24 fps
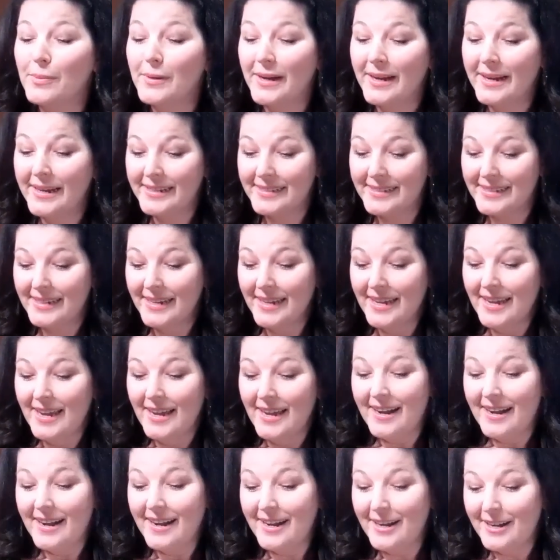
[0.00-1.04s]
But
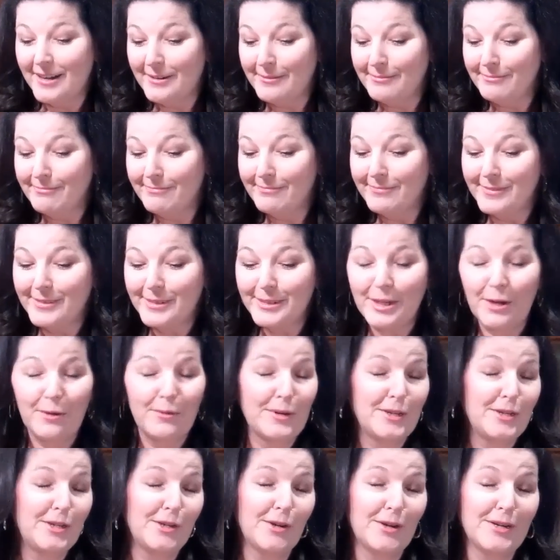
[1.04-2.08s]
um,
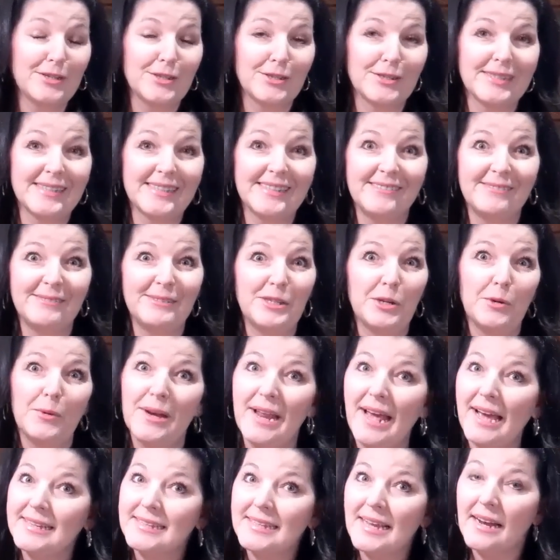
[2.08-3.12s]
so, you know, I just do
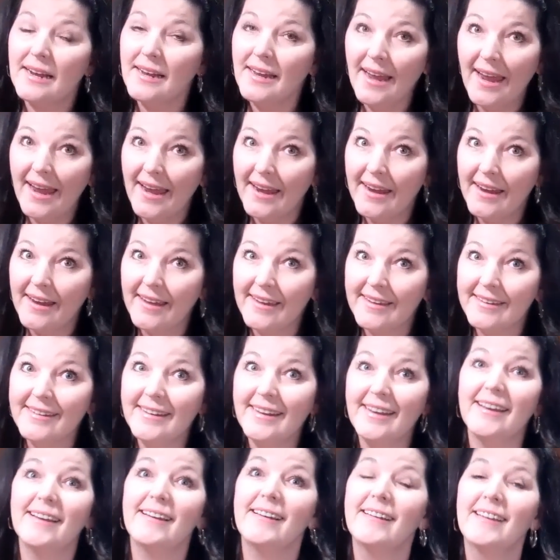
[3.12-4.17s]
it as I can
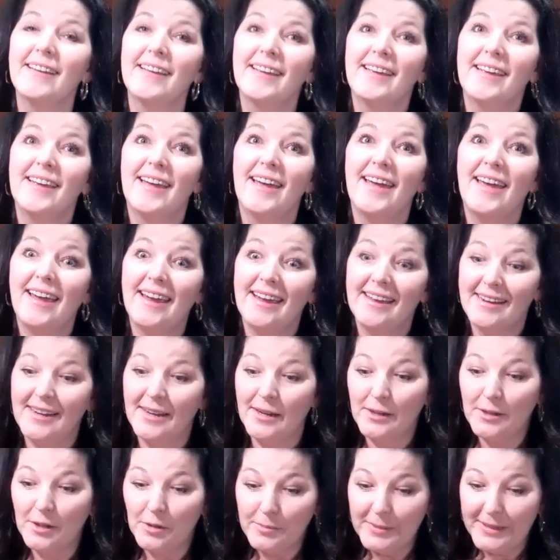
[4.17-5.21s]
and, and
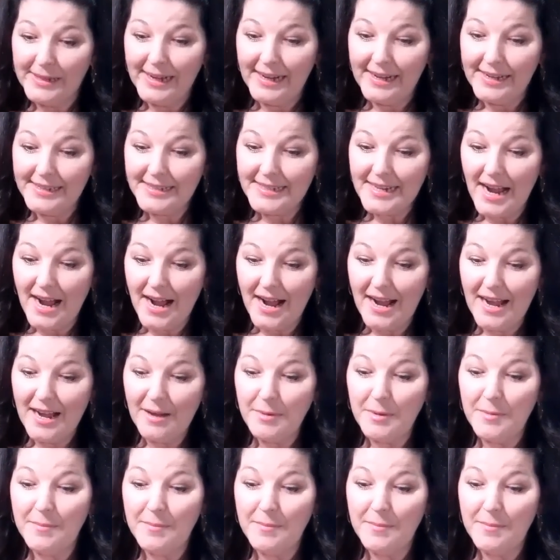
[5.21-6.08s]
a little bit at a time.